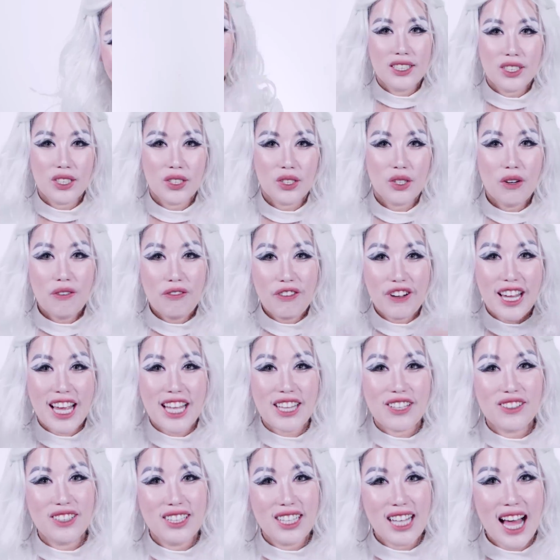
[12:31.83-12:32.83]
So don't
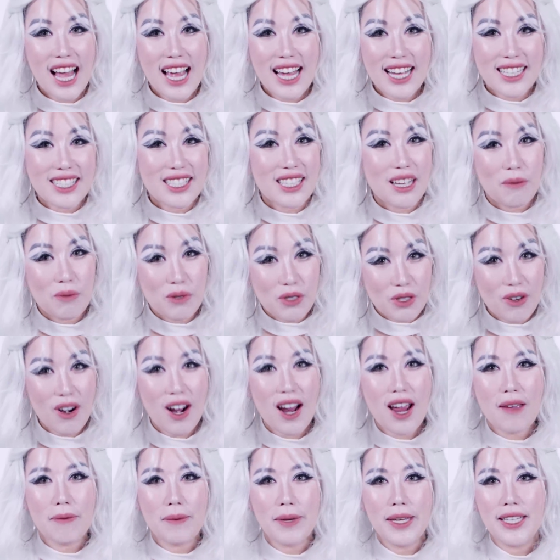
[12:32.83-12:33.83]
forget to like,
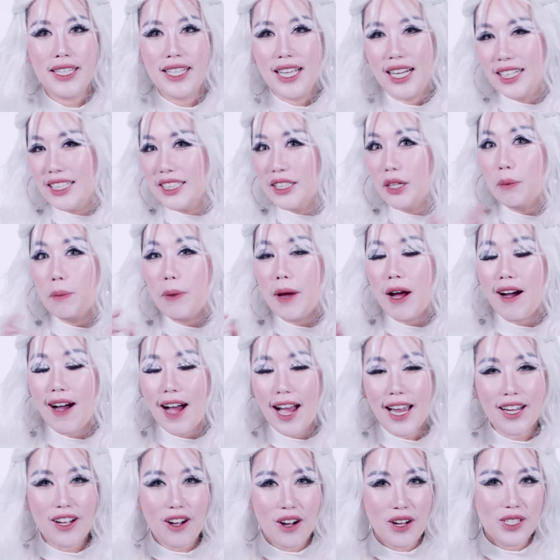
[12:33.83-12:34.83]
subscribe, hit that little bell
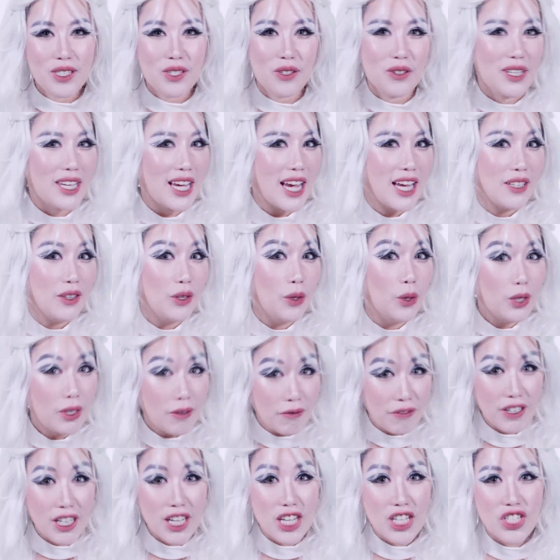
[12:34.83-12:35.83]
icon so you get a
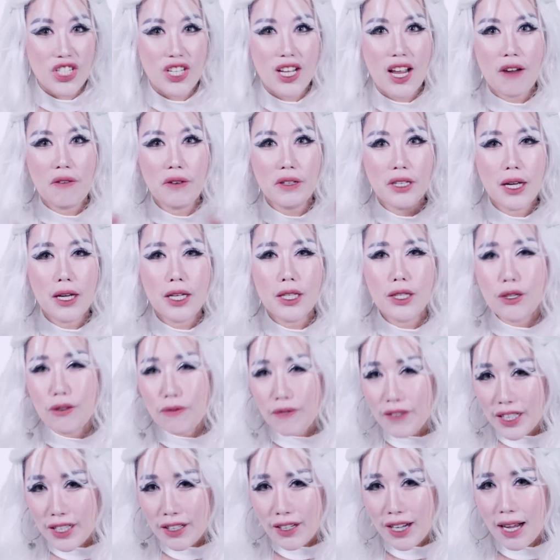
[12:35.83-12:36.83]
notification every time a new
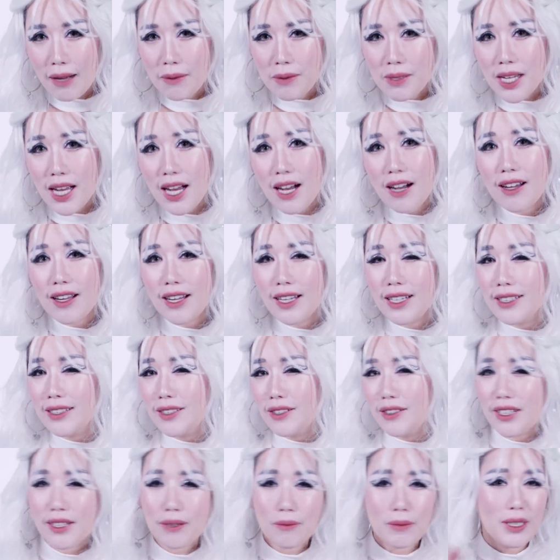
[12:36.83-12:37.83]
video comes out,
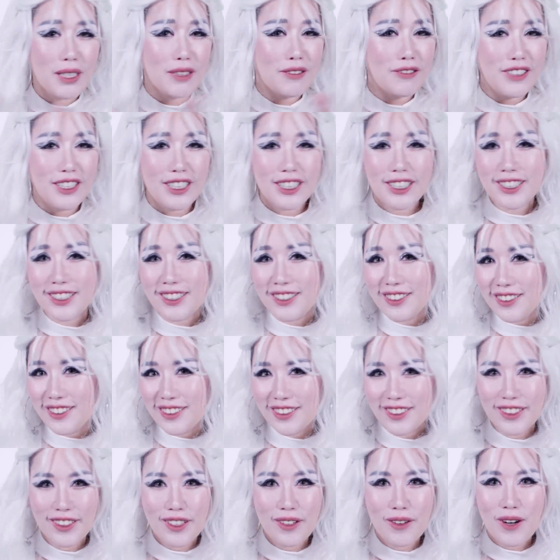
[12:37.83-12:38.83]
and you can be the first to,
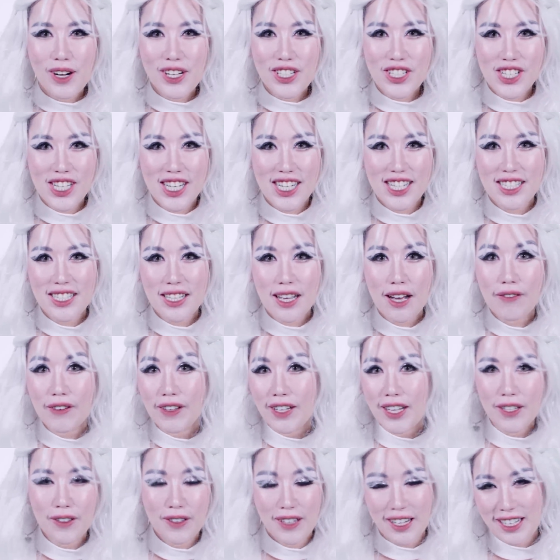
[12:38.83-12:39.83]
you know, watch it and stuff,
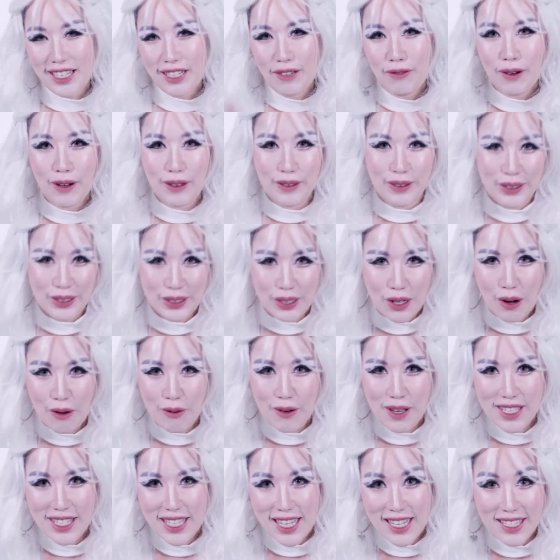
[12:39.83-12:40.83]
and then you can leave one of those
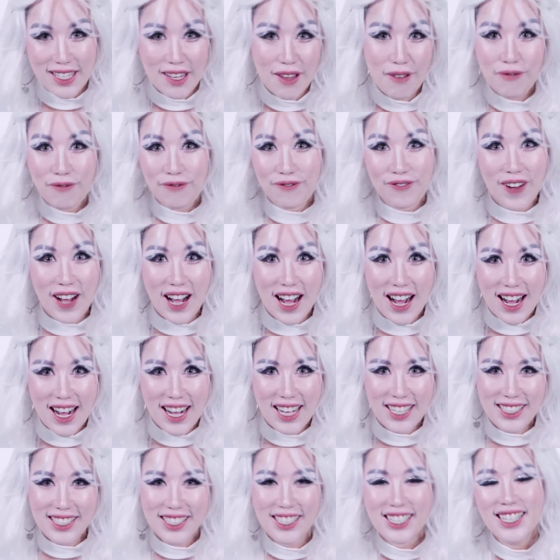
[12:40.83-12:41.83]
comments that say
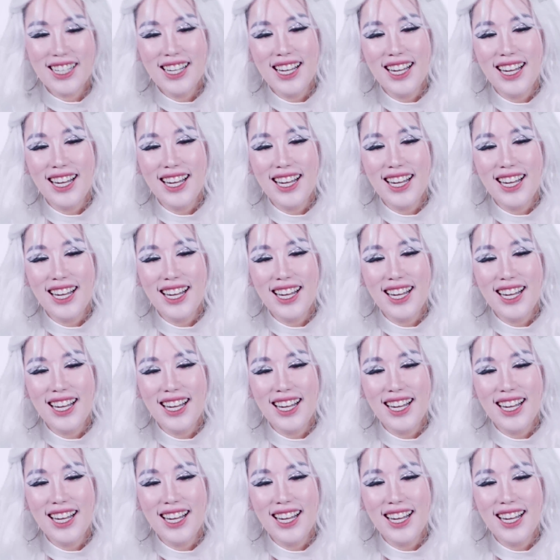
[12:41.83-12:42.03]
first.